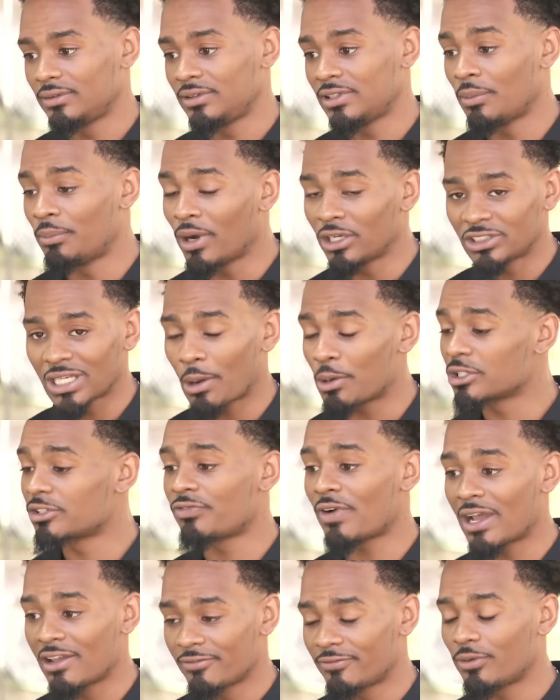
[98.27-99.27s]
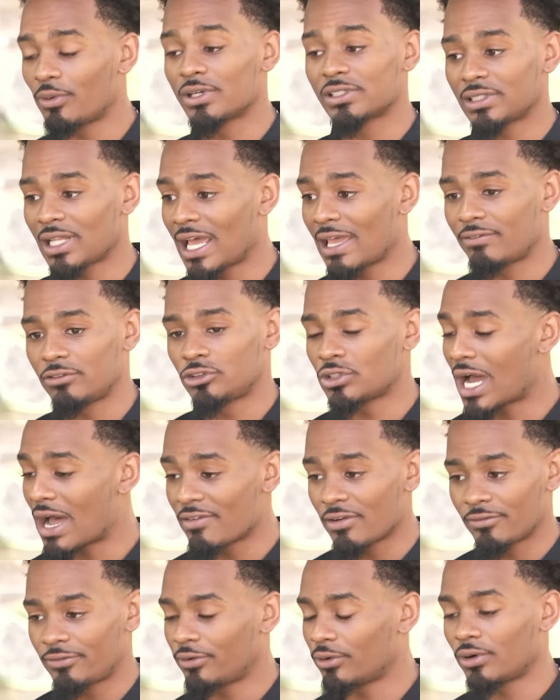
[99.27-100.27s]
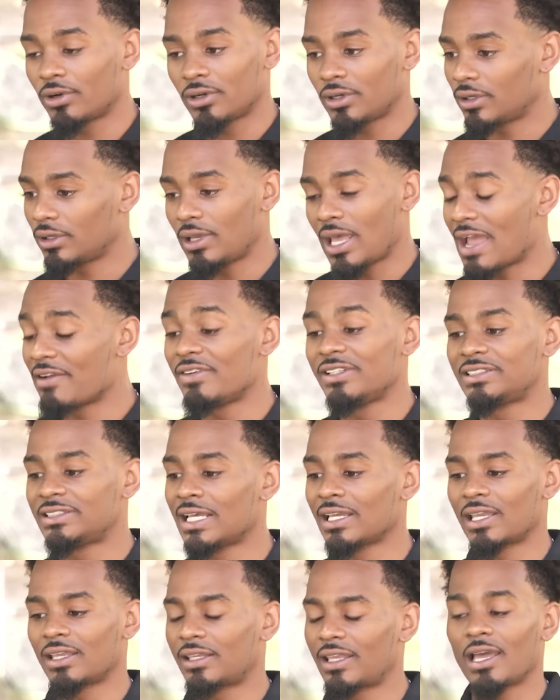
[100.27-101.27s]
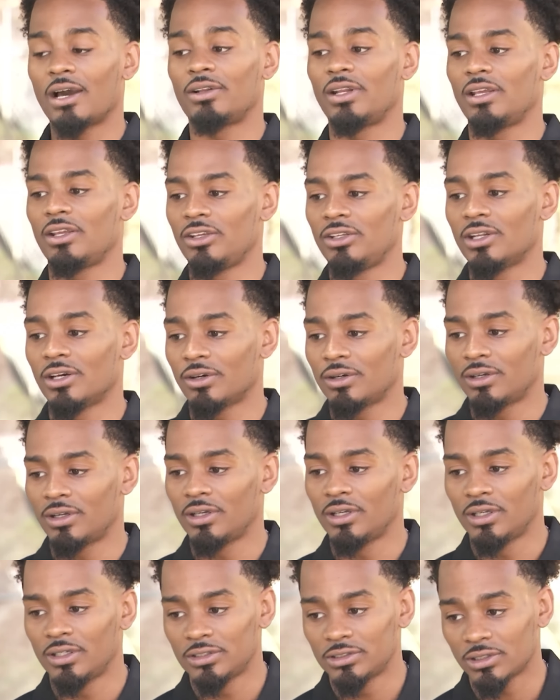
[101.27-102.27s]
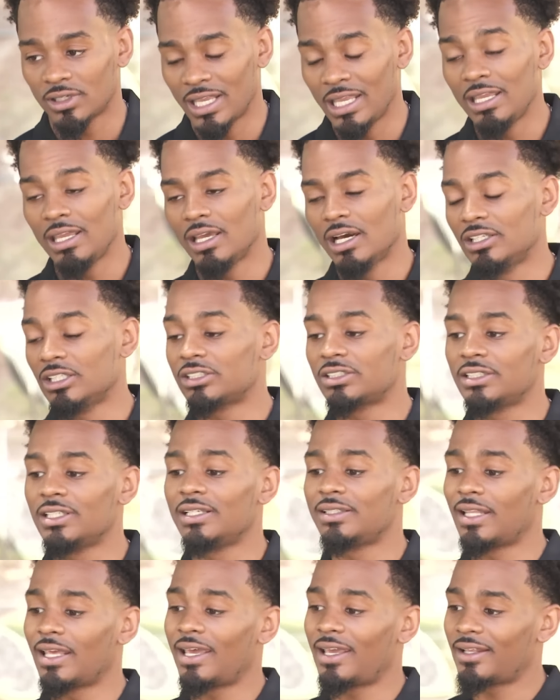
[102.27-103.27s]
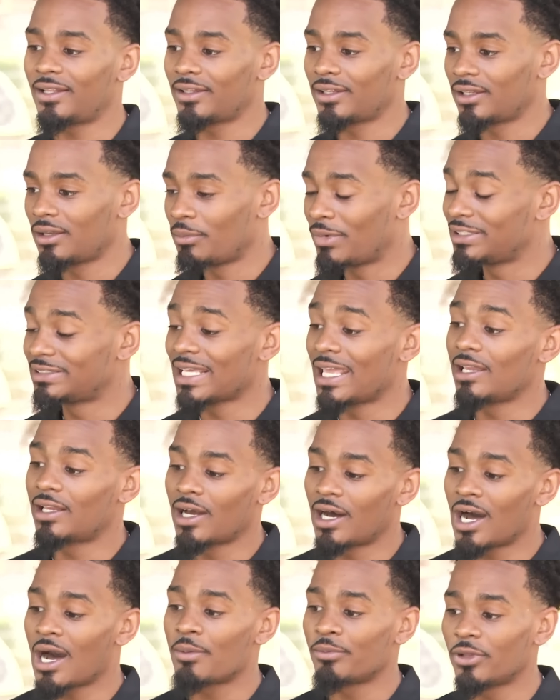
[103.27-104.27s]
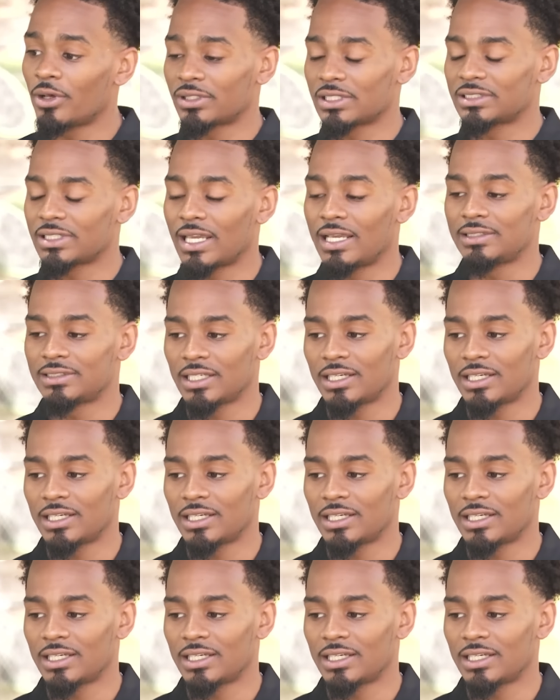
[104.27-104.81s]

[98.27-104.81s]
The bus I was fighting for his life, driving for every second counted, you know. So he understood that. We stayed calm, though, at the same